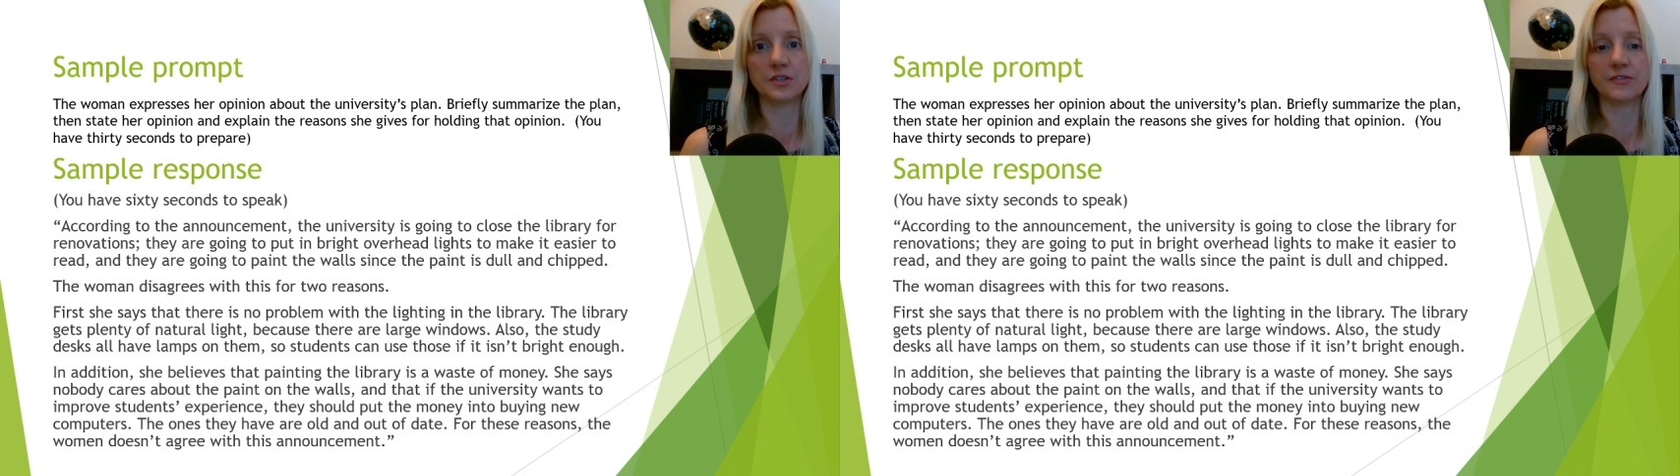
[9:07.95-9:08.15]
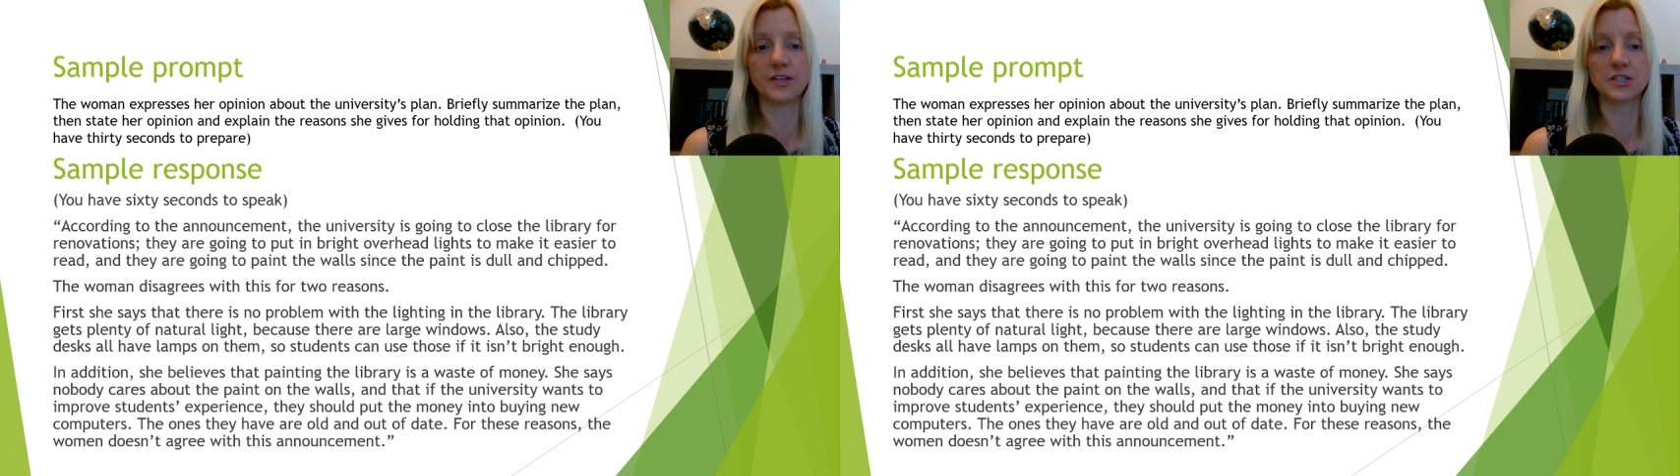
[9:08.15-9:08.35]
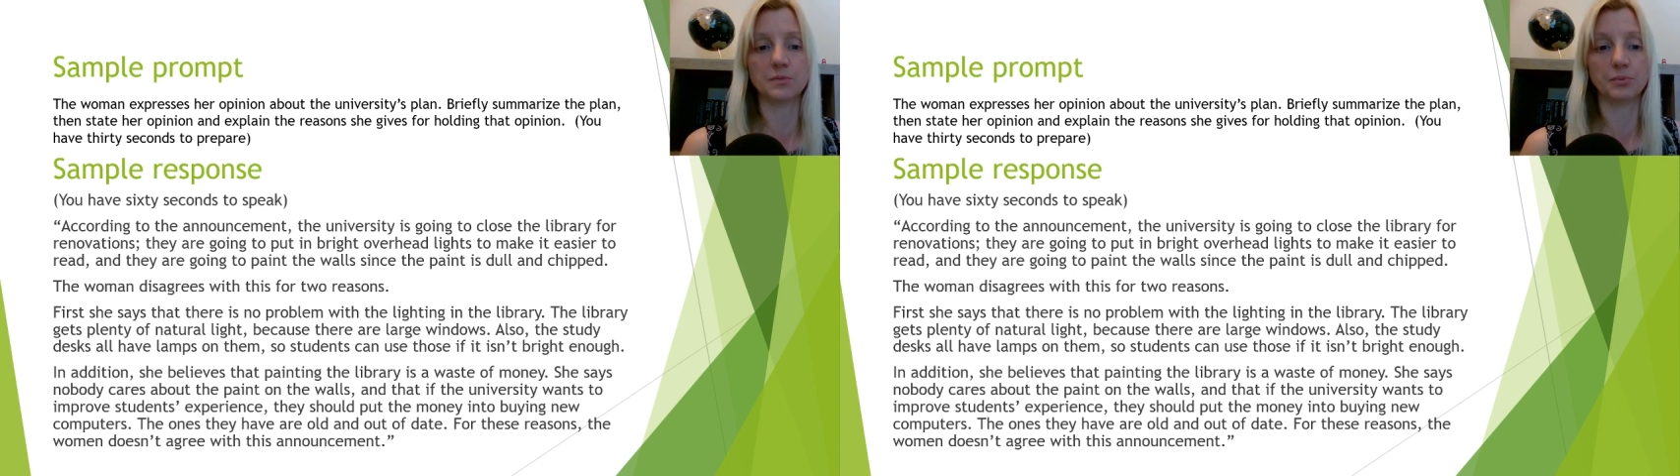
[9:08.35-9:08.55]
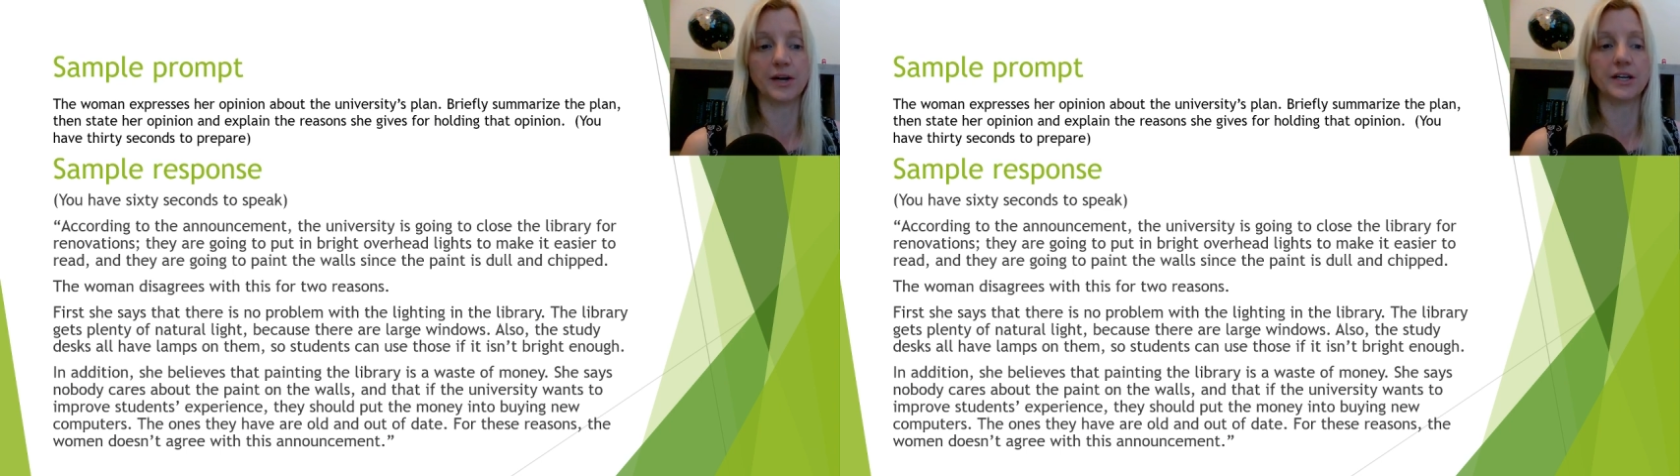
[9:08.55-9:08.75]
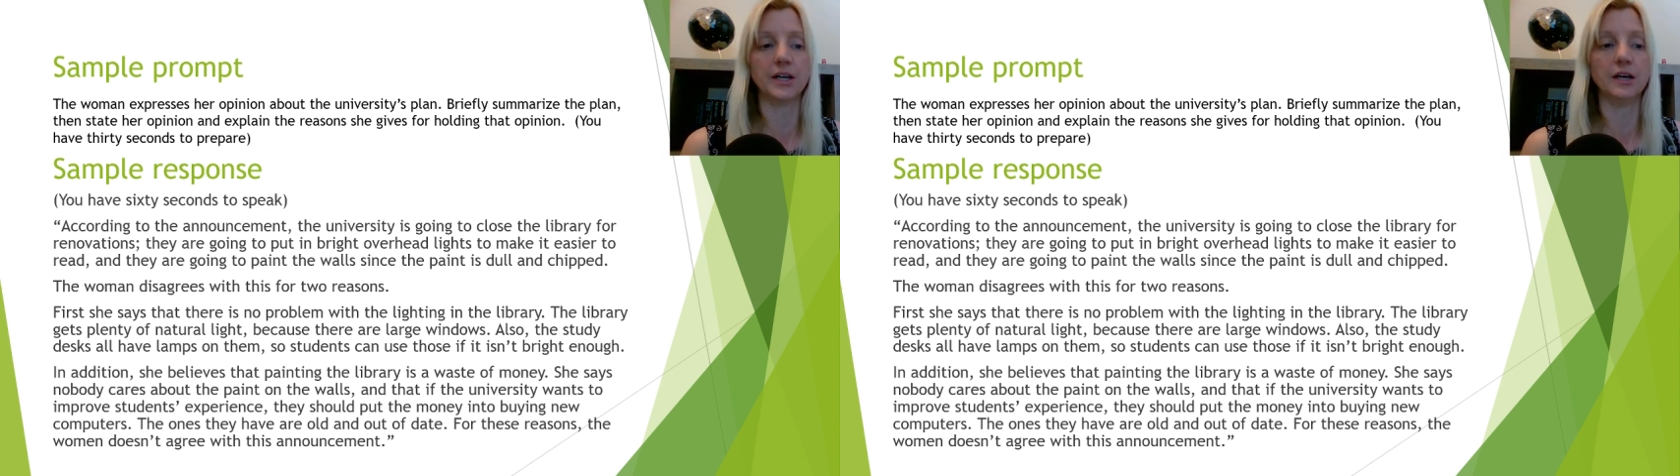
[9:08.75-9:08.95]
if it isn't
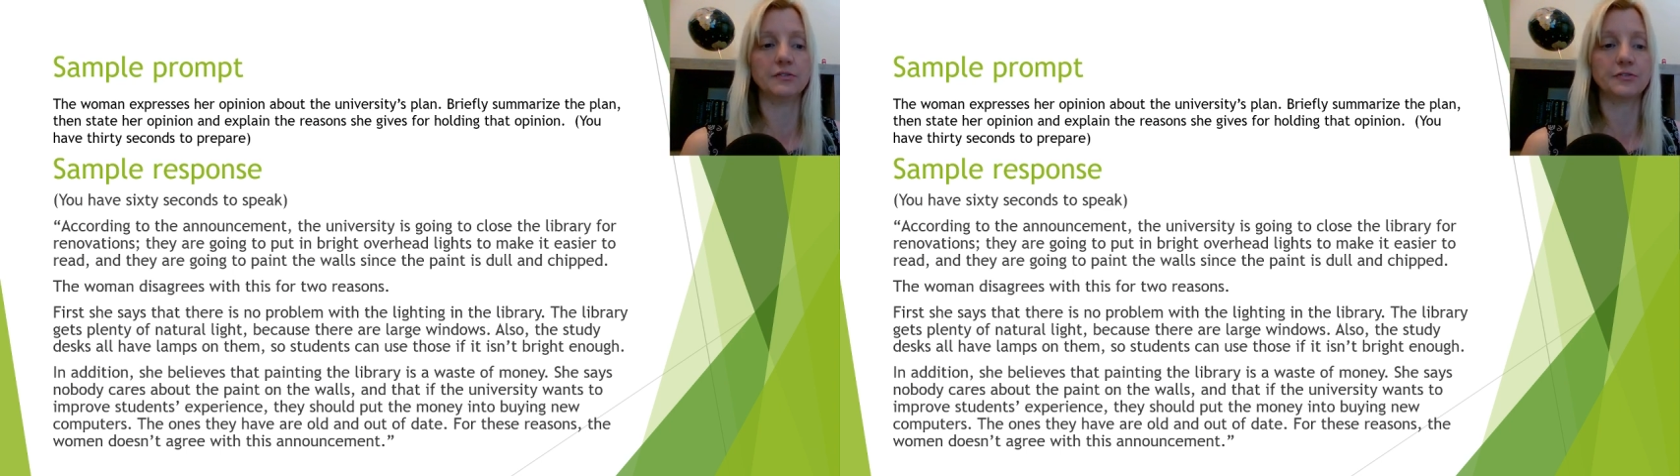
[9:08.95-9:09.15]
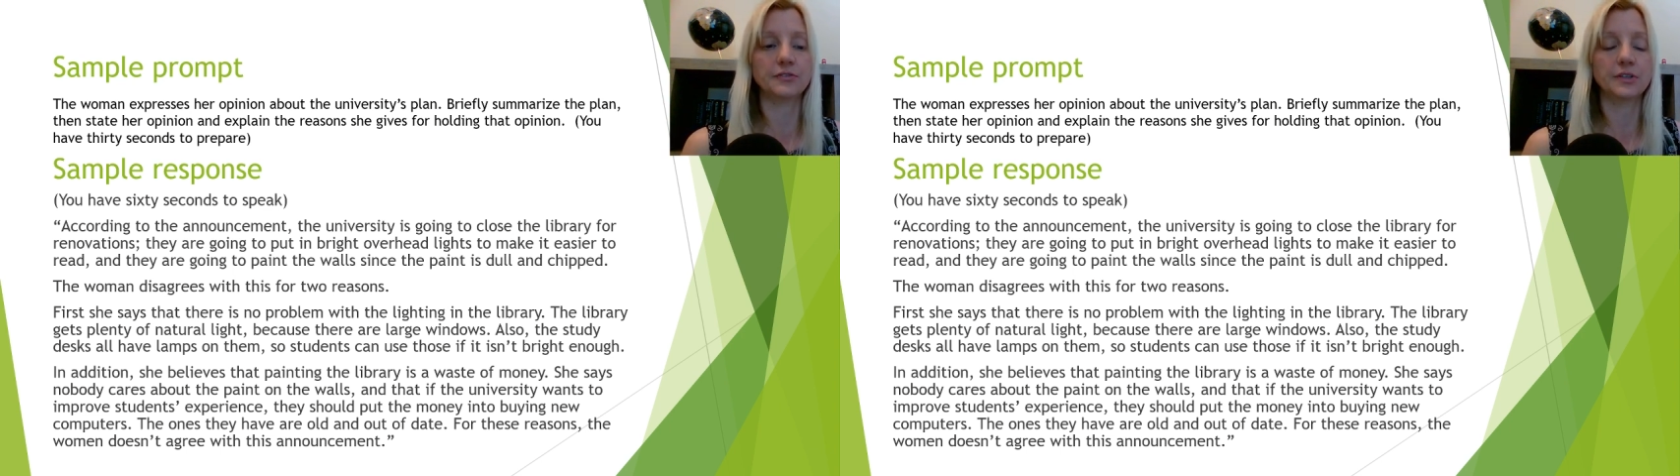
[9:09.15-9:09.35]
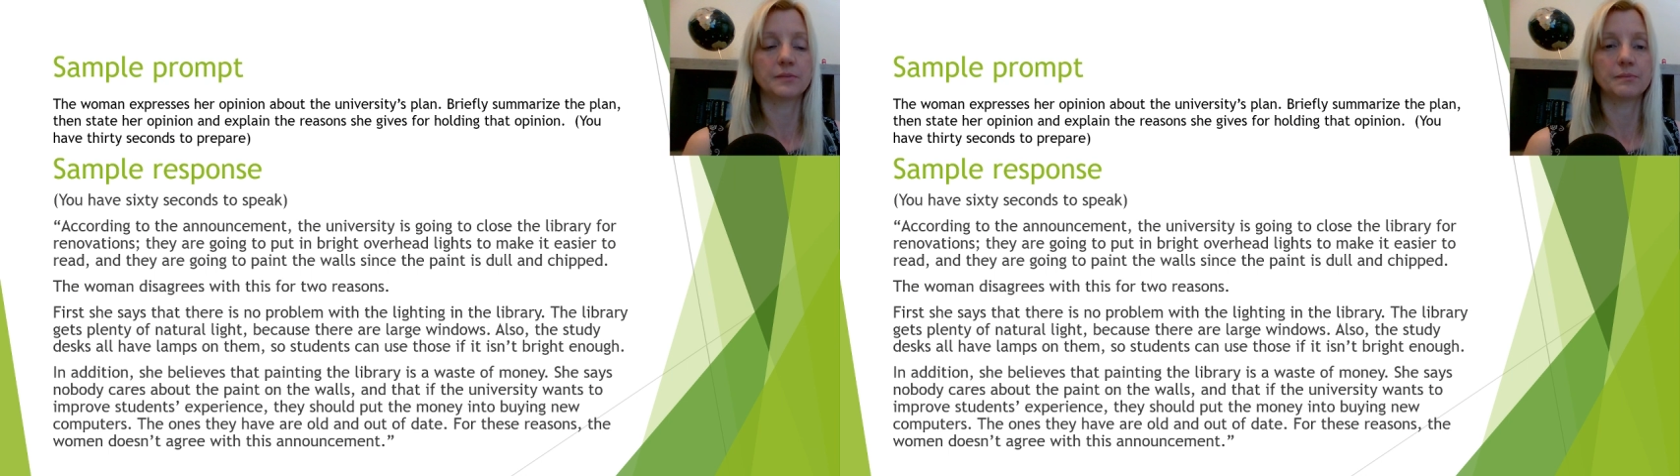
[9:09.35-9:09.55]
bright enough.